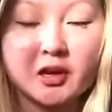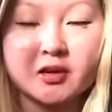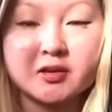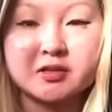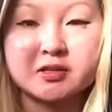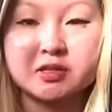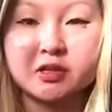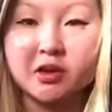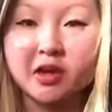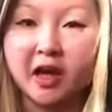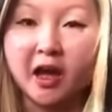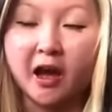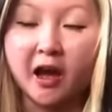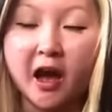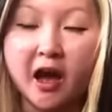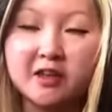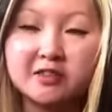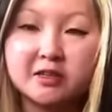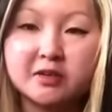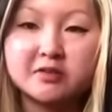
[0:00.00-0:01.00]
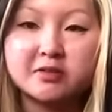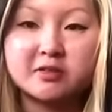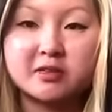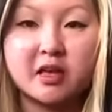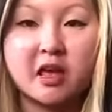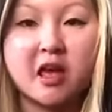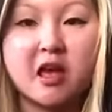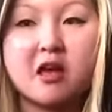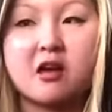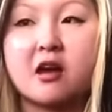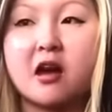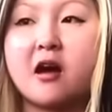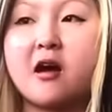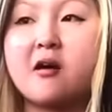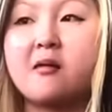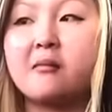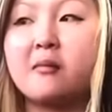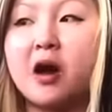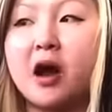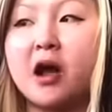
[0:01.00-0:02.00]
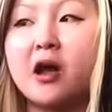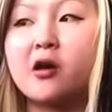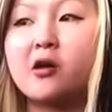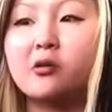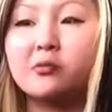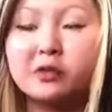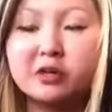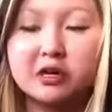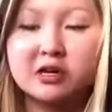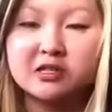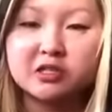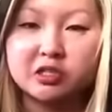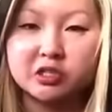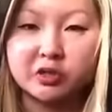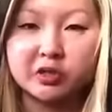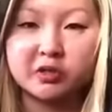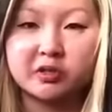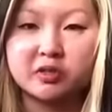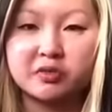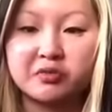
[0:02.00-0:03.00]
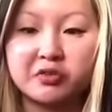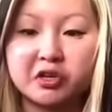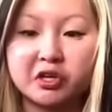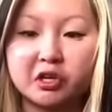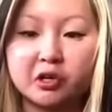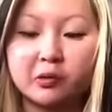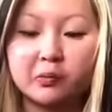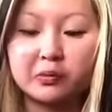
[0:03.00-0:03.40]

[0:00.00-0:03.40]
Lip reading: So yeah, as I was saying, I hope you guys enjoyed this video.